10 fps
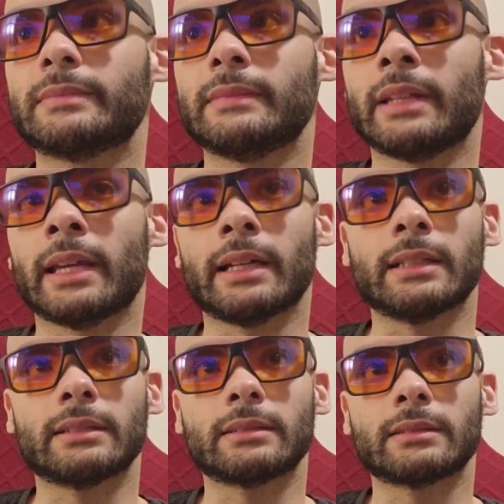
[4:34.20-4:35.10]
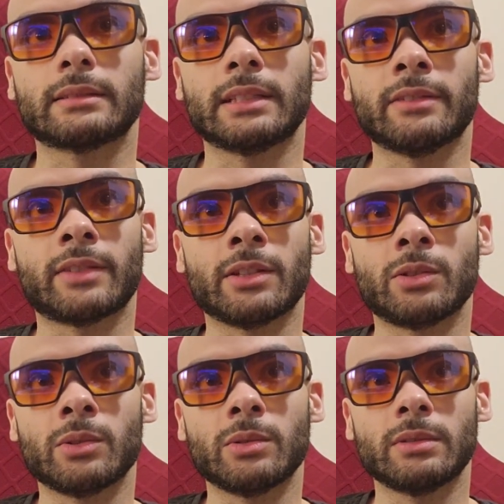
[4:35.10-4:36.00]
Yeah, if they
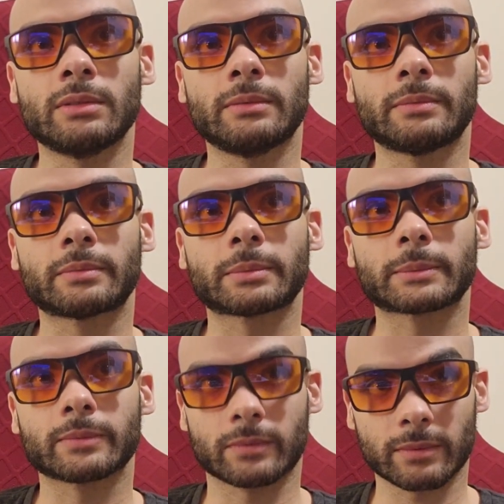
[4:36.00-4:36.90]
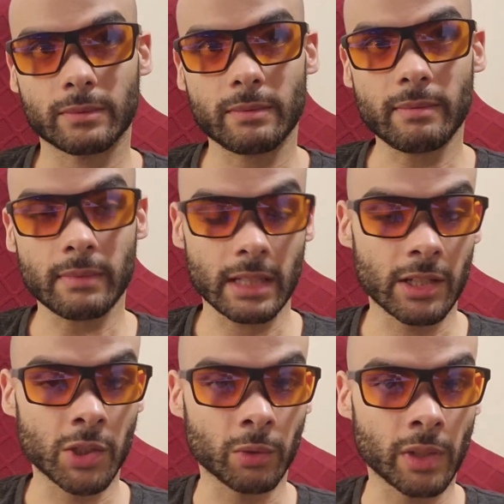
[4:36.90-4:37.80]
do,
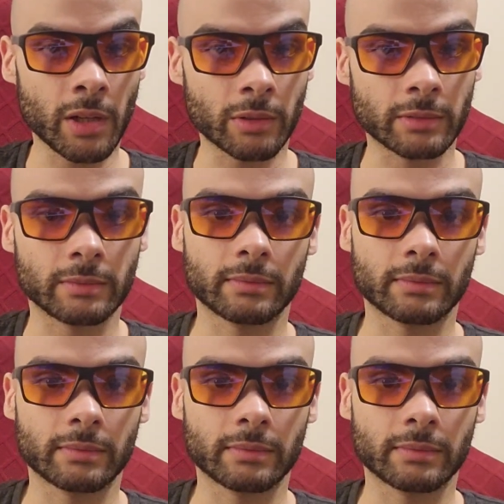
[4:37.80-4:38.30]
you'll know.